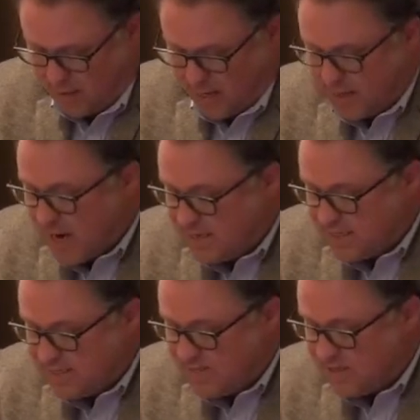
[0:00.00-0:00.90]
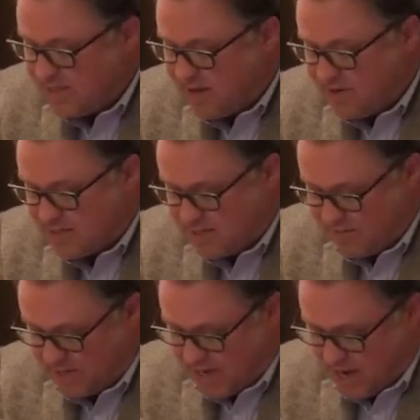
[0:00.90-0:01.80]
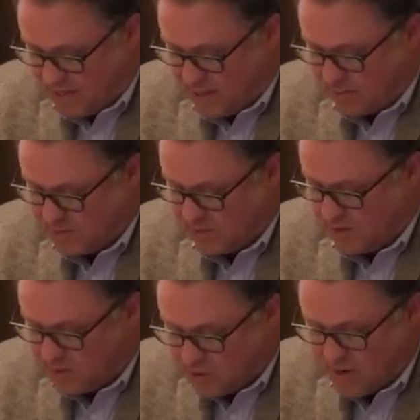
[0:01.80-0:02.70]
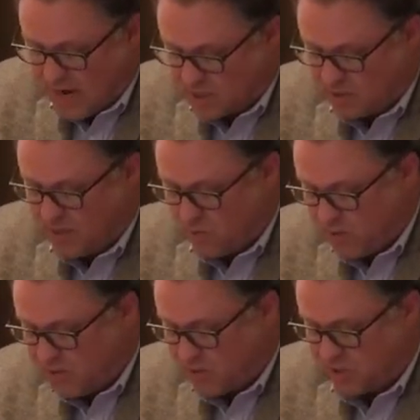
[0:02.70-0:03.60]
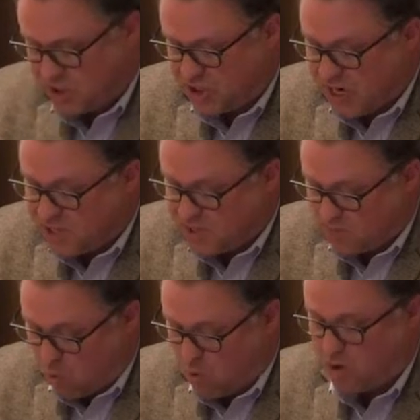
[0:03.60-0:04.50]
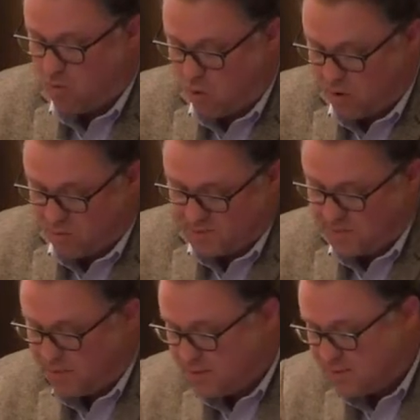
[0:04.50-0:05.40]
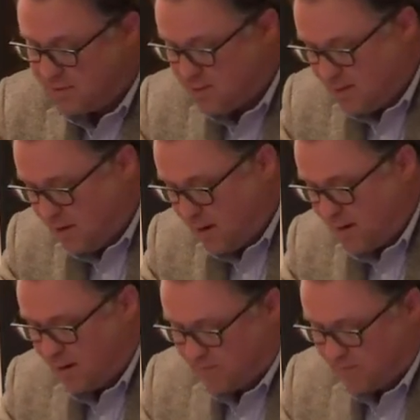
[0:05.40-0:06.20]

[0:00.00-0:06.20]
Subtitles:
And in 1977 to 78, he was an International and Research Exchanges Board Award recipient and an